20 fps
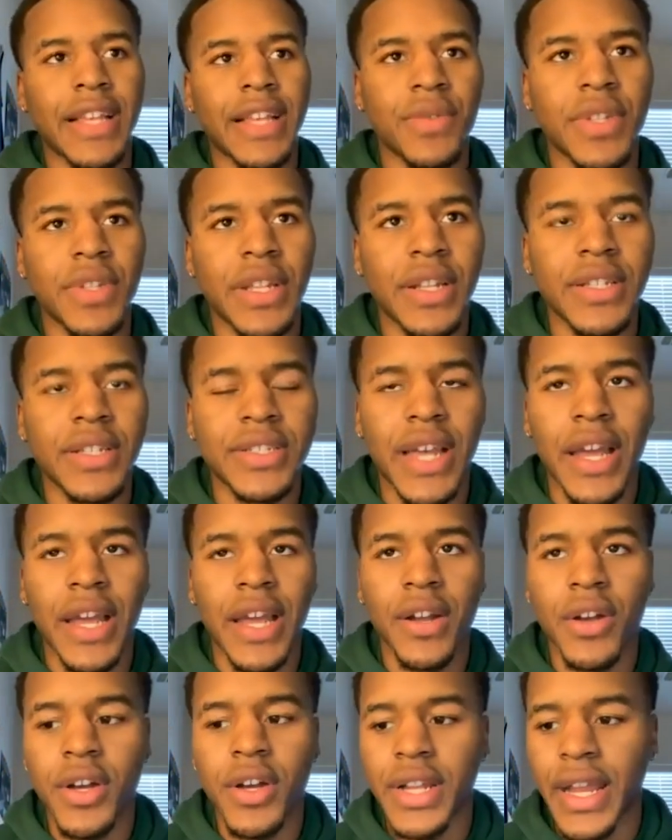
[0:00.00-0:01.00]
That's what they
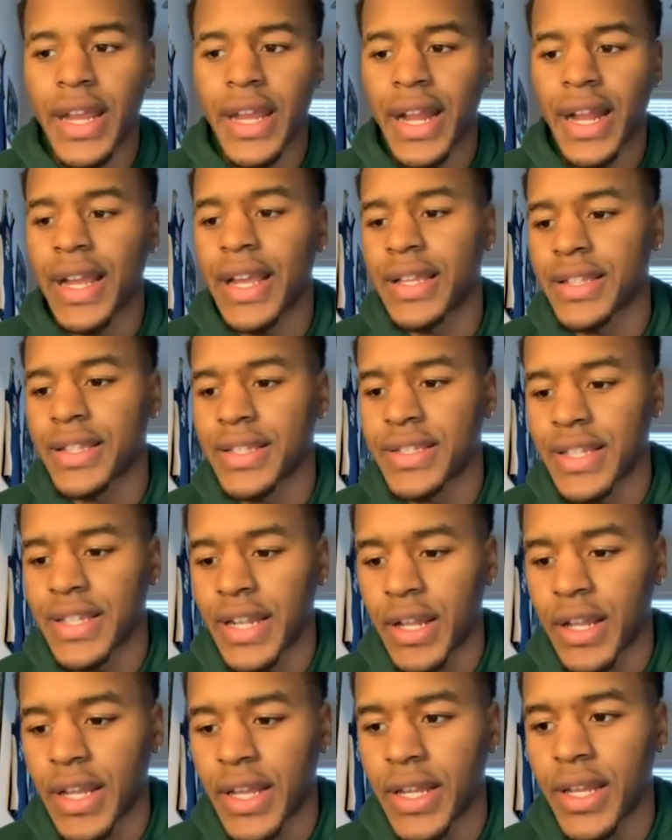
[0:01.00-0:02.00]
decided on, and I get to
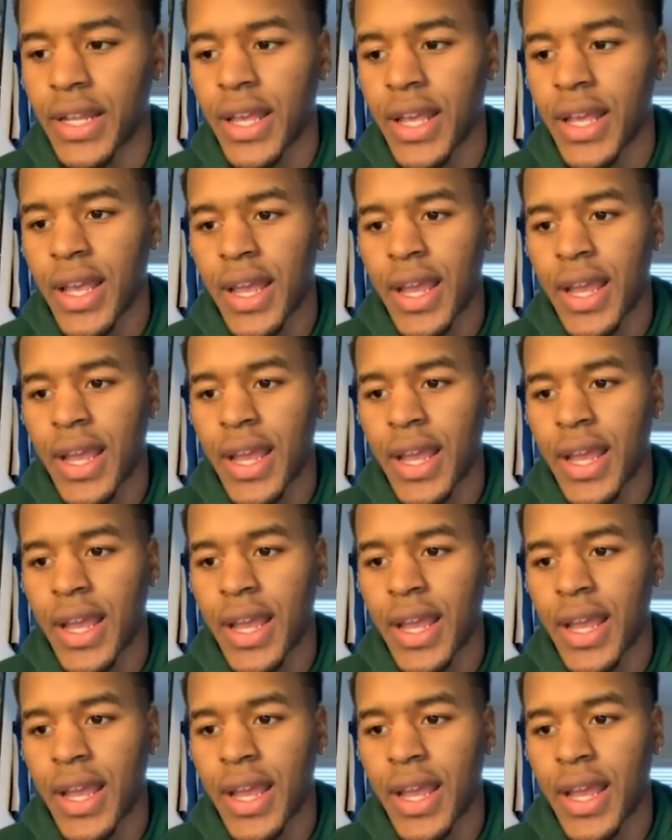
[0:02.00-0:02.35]
sit in